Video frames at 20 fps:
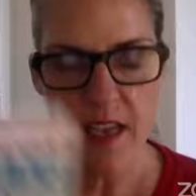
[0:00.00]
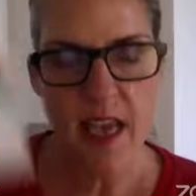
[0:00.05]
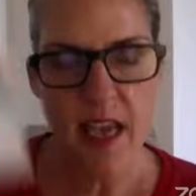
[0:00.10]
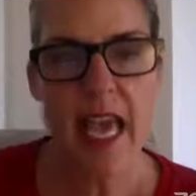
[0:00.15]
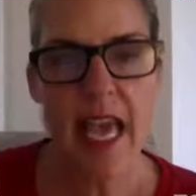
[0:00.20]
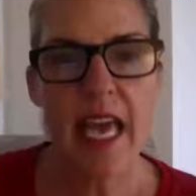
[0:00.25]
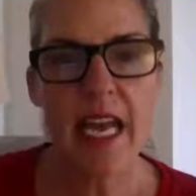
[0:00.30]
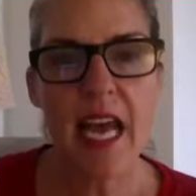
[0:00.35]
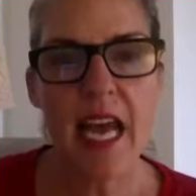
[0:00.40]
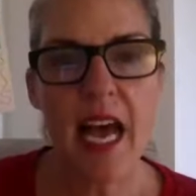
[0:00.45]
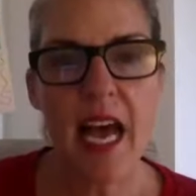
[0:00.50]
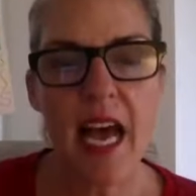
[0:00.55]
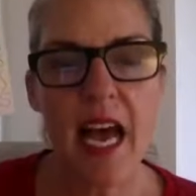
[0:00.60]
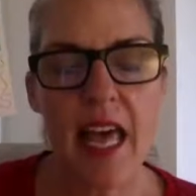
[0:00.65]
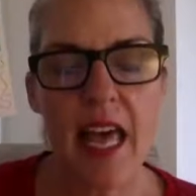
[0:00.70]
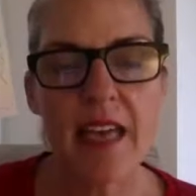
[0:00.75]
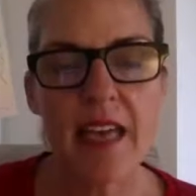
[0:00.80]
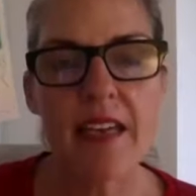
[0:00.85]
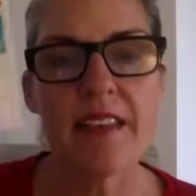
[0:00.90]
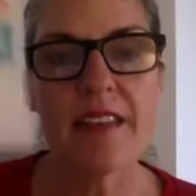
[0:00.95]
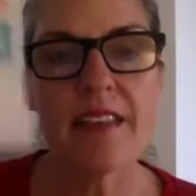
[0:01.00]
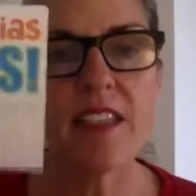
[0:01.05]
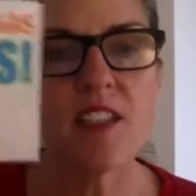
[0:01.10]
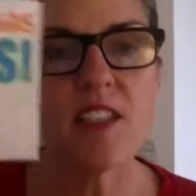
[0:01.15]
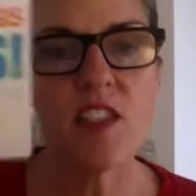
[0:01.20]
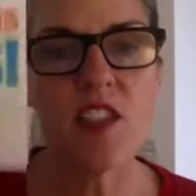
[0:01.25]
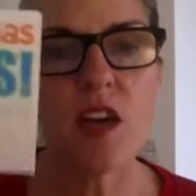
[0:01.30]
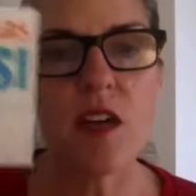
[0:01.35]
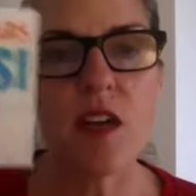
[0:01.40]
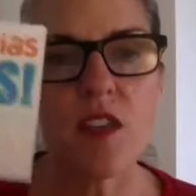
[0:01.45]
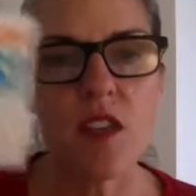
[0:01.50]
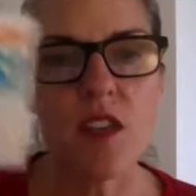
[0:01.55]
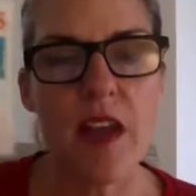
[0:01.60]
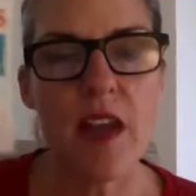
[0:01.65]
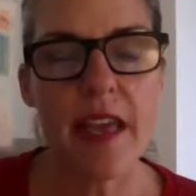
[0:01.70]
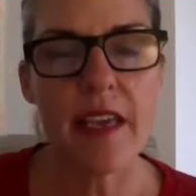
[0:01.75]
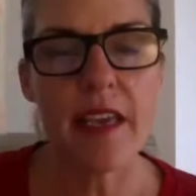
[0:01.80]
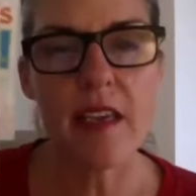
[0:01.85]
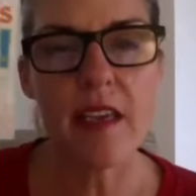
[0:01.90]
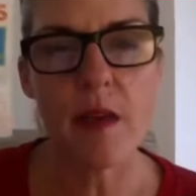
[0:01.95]
And these cards are
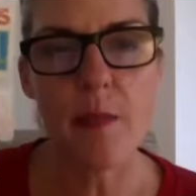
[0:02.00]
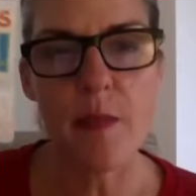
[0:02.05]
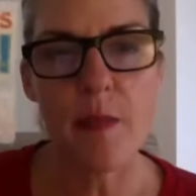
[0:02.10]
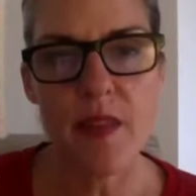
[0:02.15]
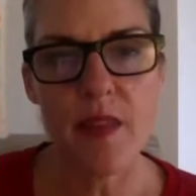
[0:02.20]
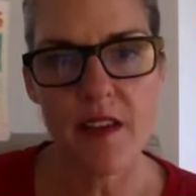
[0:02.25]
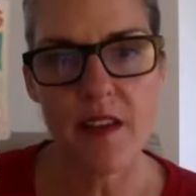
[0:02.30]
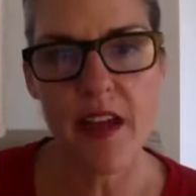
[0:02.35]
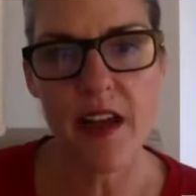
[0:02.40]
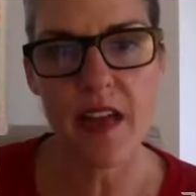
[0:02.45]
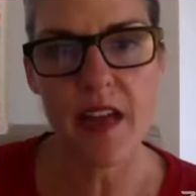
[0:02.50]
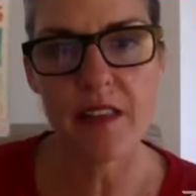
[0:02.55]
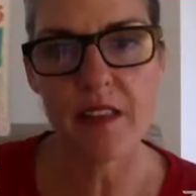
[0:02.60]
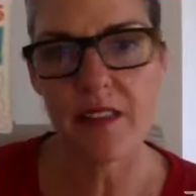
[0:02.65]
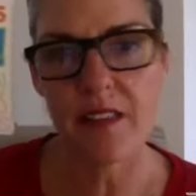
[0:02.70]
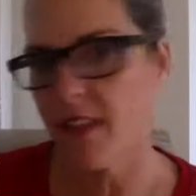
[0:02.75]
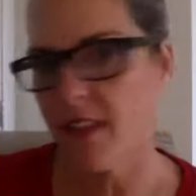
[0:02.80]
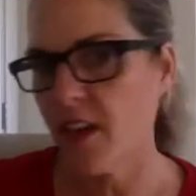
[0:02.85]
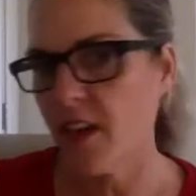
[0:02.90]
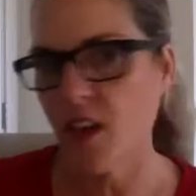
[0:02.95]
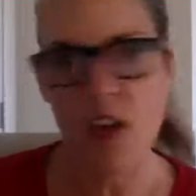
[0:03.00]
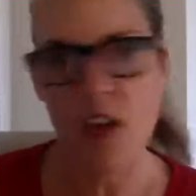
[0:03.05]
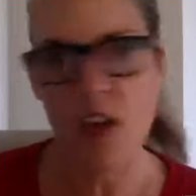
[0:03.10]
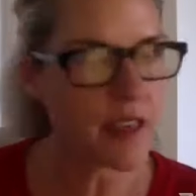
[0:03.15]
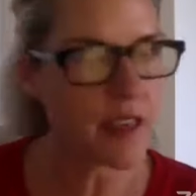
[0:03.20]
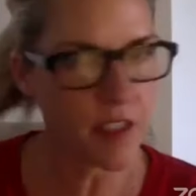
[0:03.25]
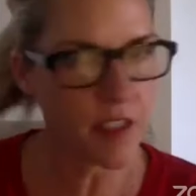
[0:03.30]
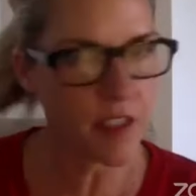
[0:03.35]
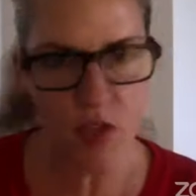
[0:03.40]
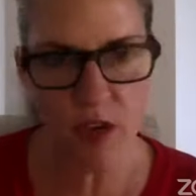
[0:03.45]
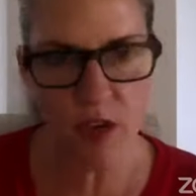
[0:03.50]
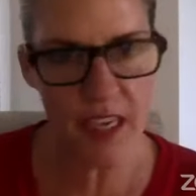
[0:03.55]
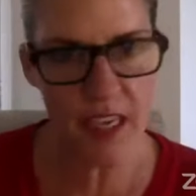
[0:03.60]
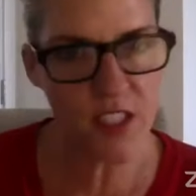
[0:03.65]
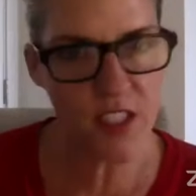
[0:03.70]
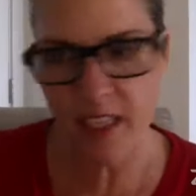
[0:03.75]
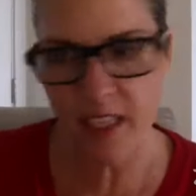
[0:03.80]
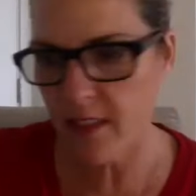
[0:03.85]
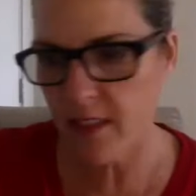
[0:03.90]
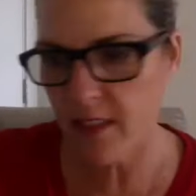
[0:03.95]
hanging up in their house. They're not in a trash
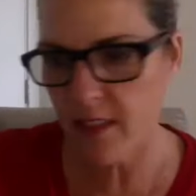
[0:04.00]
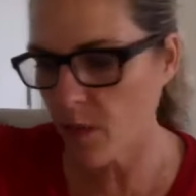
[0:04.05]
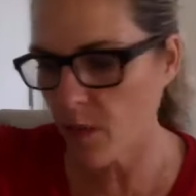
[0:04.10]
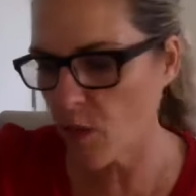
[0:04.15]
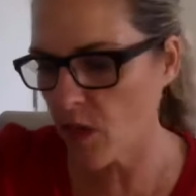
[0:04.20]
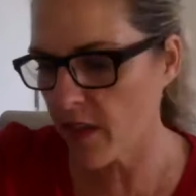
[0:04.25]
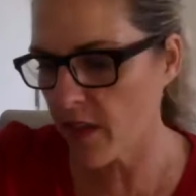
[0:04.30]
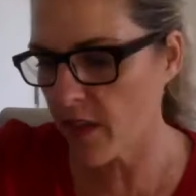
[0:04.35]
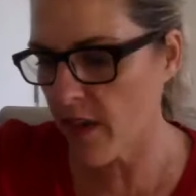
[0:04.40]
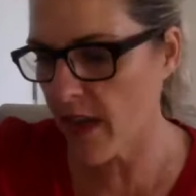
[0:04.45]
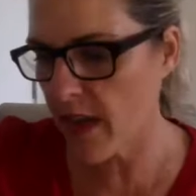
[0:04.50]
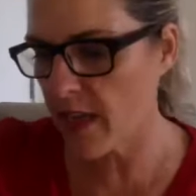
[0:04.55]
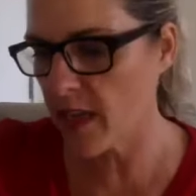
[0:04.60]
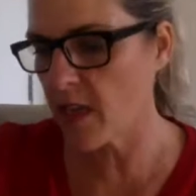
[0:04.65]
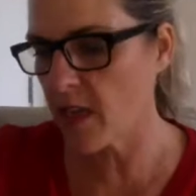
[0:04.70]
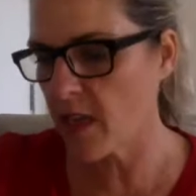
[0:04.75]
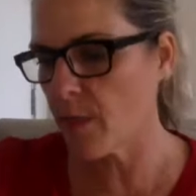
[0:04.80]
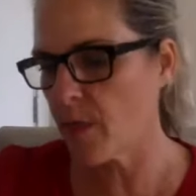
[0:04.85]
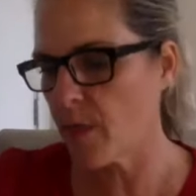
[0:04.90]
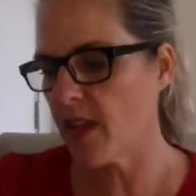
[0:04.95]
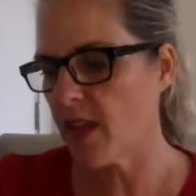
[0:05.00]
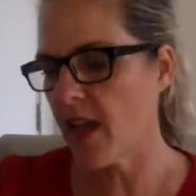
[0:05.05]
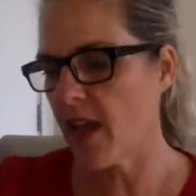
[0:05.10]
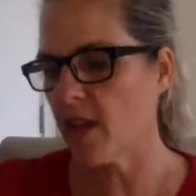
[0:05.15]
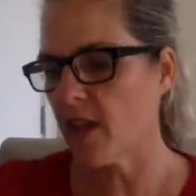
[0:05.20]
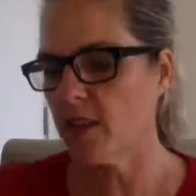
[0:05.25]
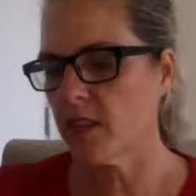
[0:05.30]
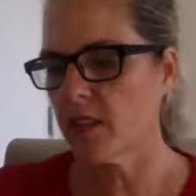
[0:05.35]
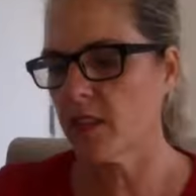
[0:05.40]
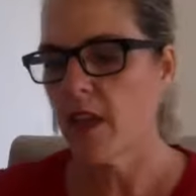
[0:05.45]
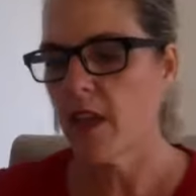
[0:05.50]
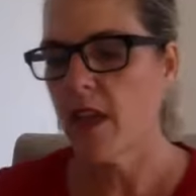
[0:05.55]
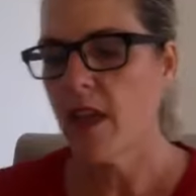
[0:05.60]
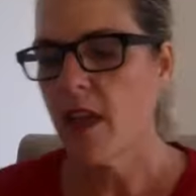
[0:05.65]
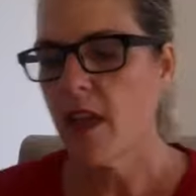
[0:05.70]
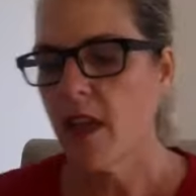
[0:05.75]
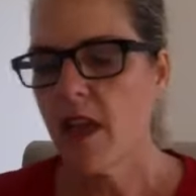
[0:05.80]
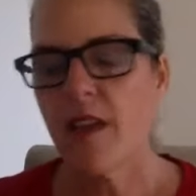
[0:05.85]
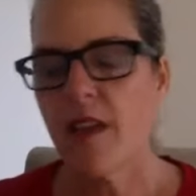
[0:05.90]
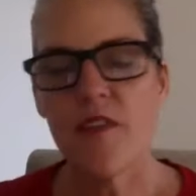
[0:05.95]
can somewhere. They're hanging up in the house.
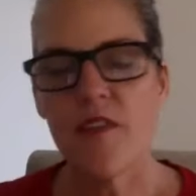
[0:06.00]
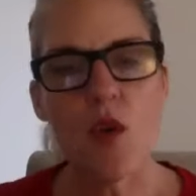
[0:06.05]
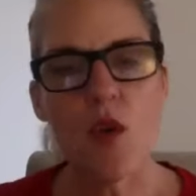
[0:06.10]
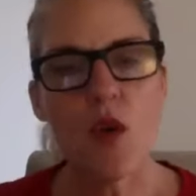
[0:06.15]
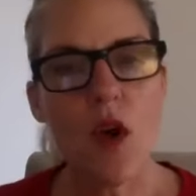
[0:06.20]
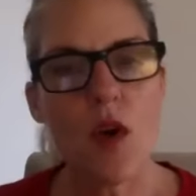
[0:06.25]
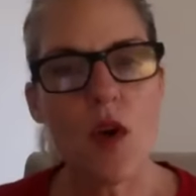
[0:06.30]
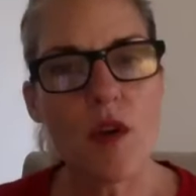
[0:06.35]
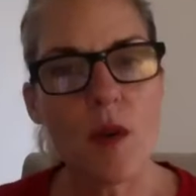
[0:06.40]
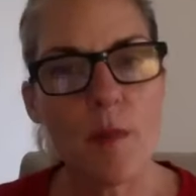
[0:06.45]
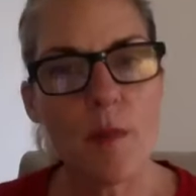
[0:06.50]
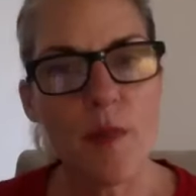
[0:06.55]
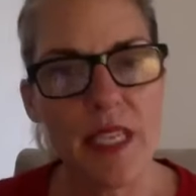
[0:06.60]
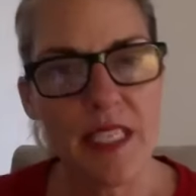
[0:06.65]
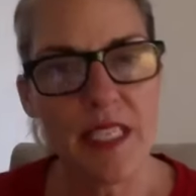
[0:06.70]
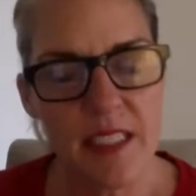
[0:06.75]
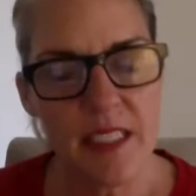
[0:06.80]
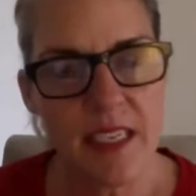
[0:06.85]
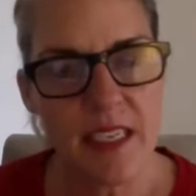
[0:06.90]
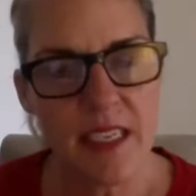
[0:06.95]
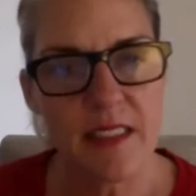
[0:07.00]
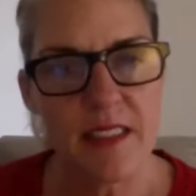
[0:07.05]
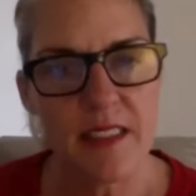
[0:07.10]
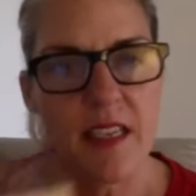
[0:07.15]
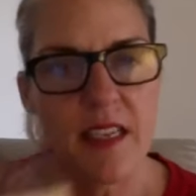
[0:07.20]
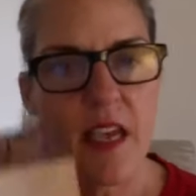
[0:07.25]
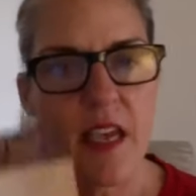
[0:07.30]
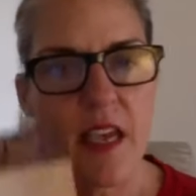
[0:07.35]
If you own a business,